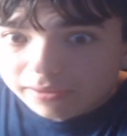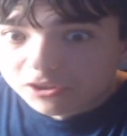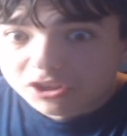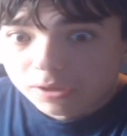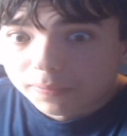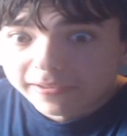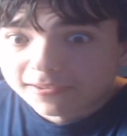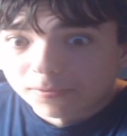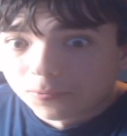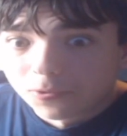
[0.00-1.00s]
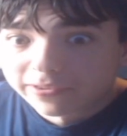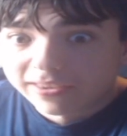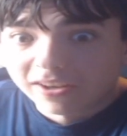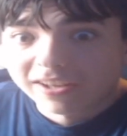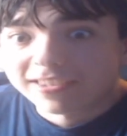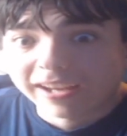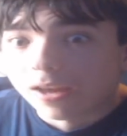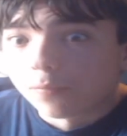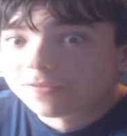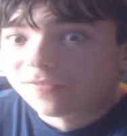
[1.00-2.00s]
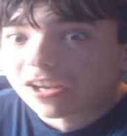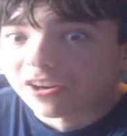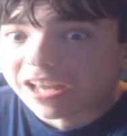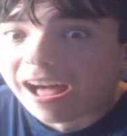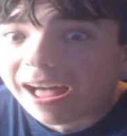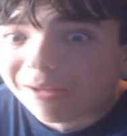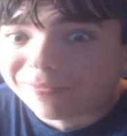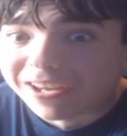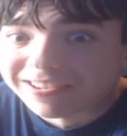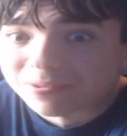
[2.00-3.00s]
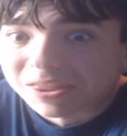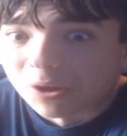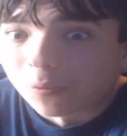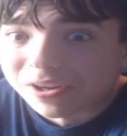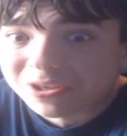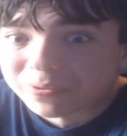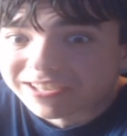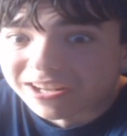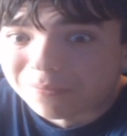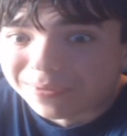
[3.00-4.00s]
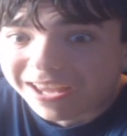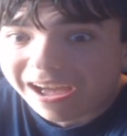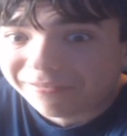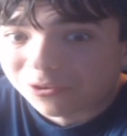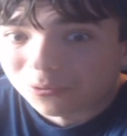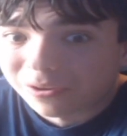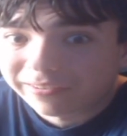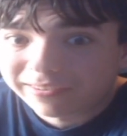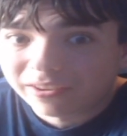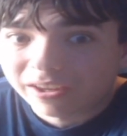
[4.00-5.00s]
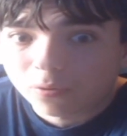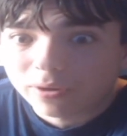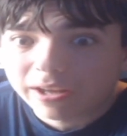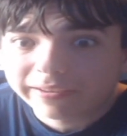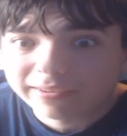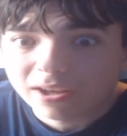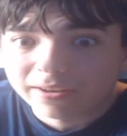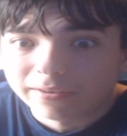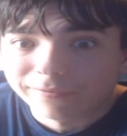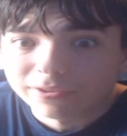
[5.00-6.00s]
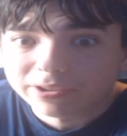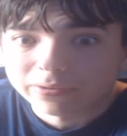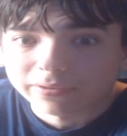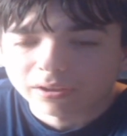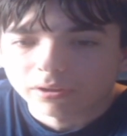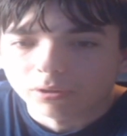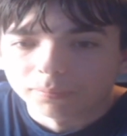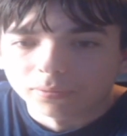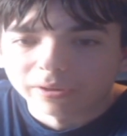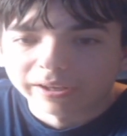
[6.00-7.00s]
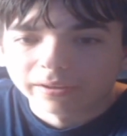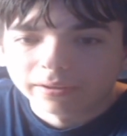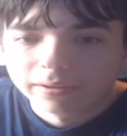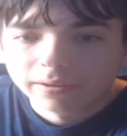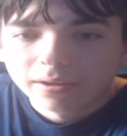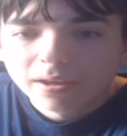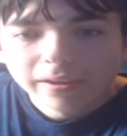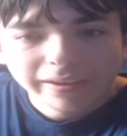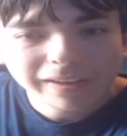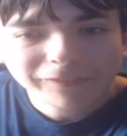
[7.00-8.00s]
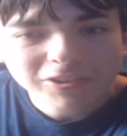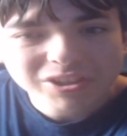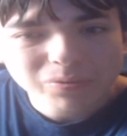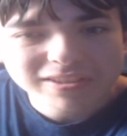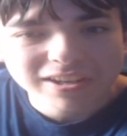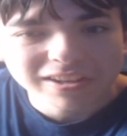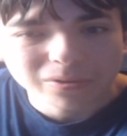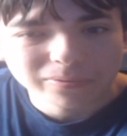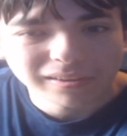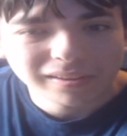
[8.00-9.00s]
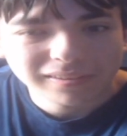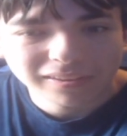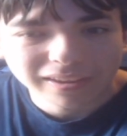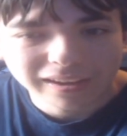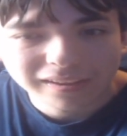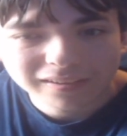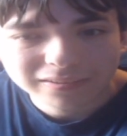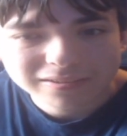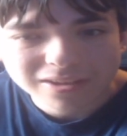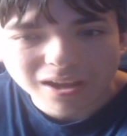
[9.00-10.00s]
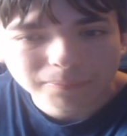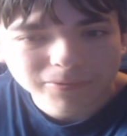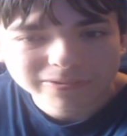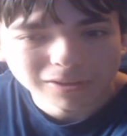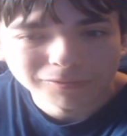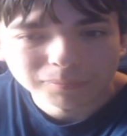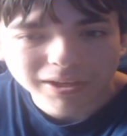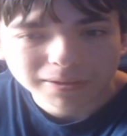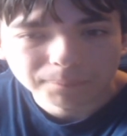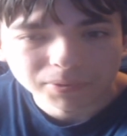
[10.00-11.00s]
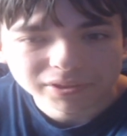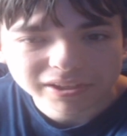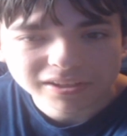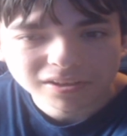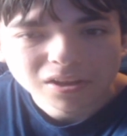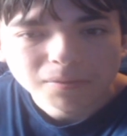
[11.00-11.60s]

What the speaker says: there should have been some rules there, because, like, it was very obvious what the wish was gonna be afterwards. And, like, when I saw it unfold, I was like, oh boy. Like, at first she was gonna use it to, like, stop herself from getting bullied.